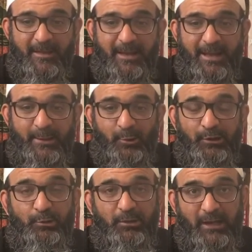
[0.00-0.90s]
in order
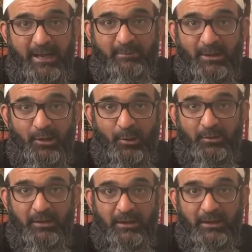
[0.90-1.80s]
to claim the
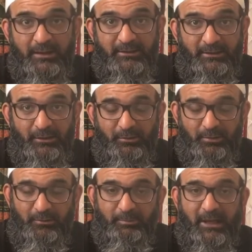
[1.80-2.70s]
gold, these
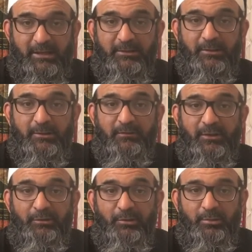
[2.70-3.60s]
two pious
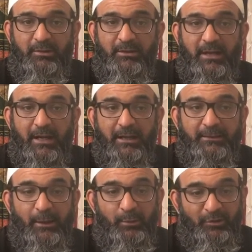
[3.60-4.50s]
individuals,
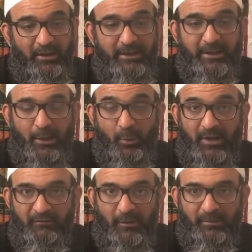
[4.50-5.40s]
they were shunning
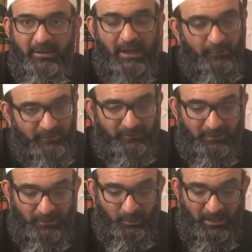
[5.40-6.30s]
away from it out of
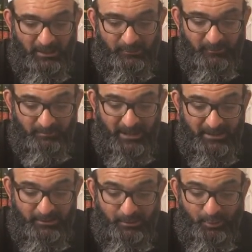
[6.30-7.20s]
taqwa, out of
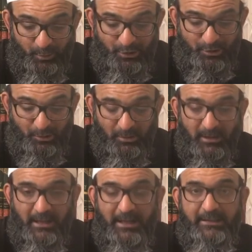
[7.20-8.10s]
piety, to ensure
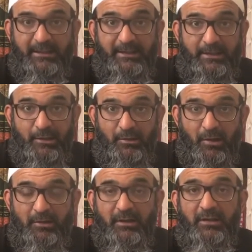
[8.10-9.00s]
that they did
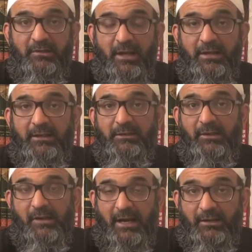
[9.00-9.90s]
not take the
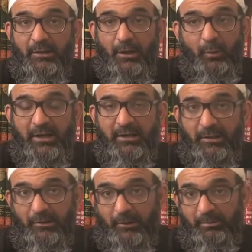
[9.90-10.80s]
right when it
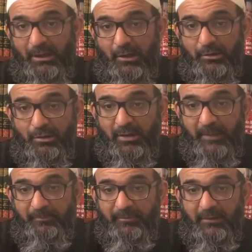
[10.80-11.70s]
did not belong to them.